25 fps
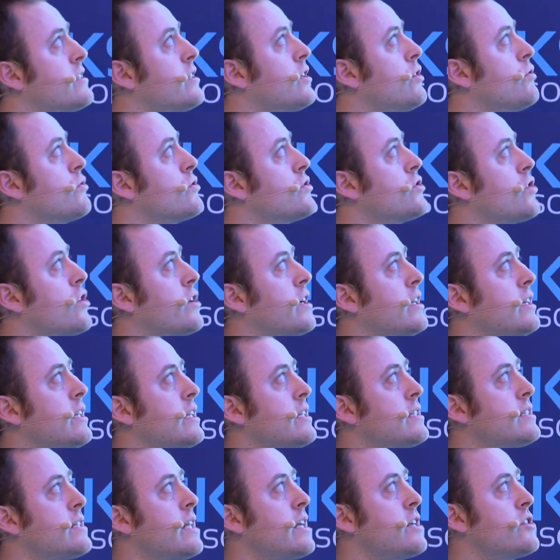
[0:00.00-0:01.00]
secure socket
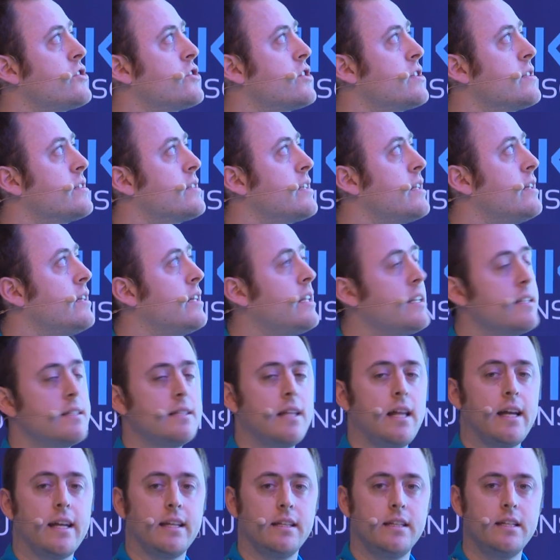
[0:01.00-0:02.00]
extensions, and
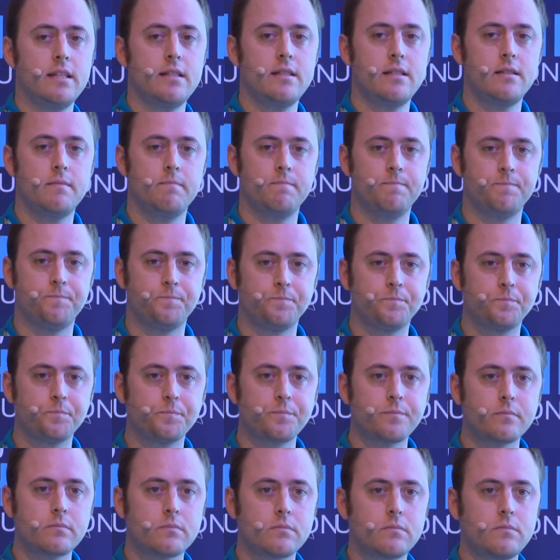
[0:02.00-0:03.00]
things like this.
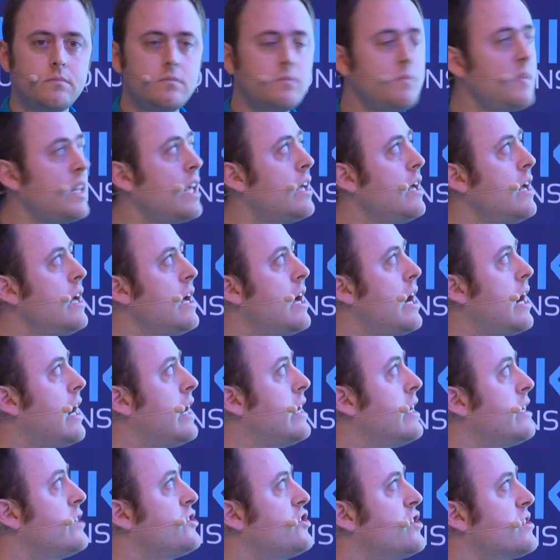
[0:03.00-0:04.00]

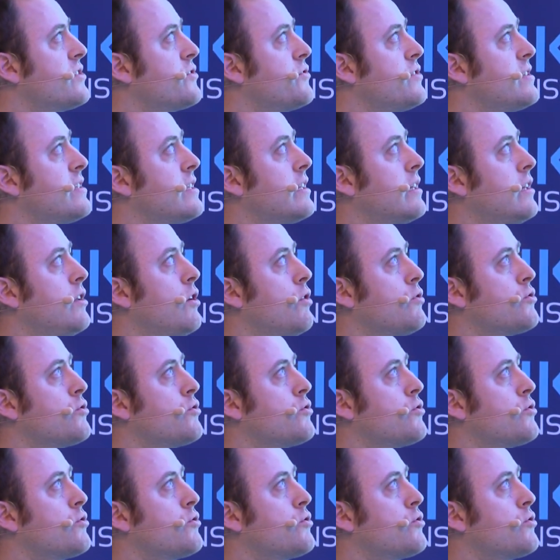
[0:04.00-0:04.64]
I just recently